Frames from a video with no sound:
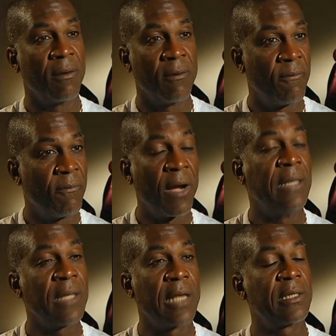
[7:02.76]

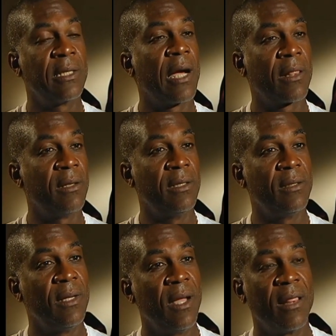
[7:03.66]
fantastic athlete.
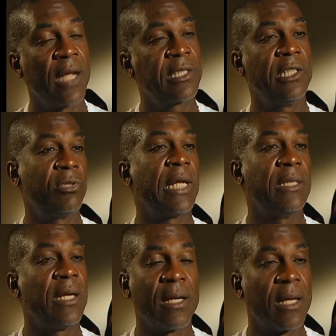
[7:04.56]
That series that
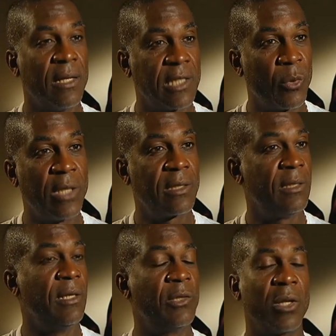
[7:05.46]
he had against the West
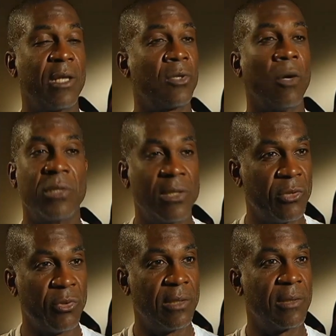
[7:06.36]
Indies was a tough
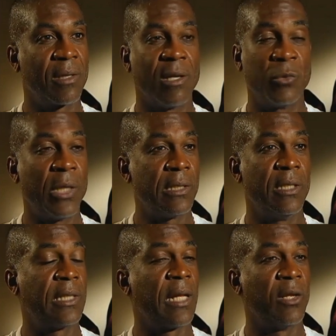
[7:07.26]
series because West
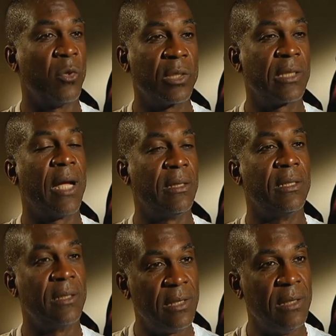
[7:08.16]
Indies had an
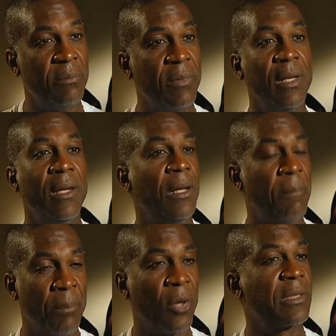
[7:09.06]
outstanding team.
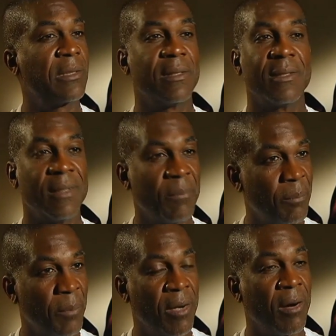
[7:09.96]
But
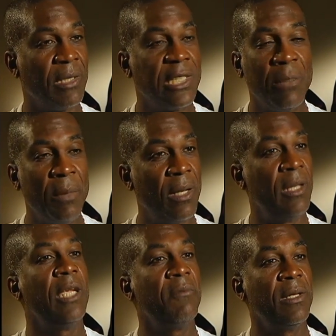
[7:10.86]
because he
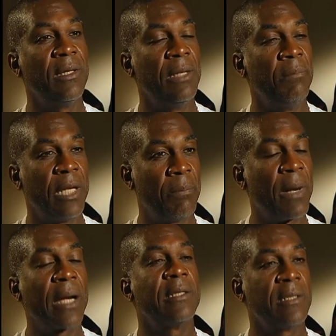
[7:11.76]
believed, he made
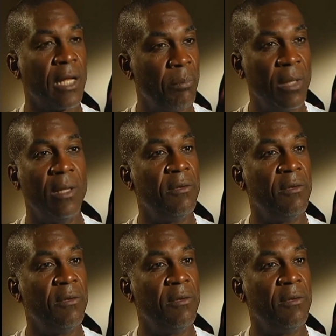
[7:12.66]
Pakistan believe.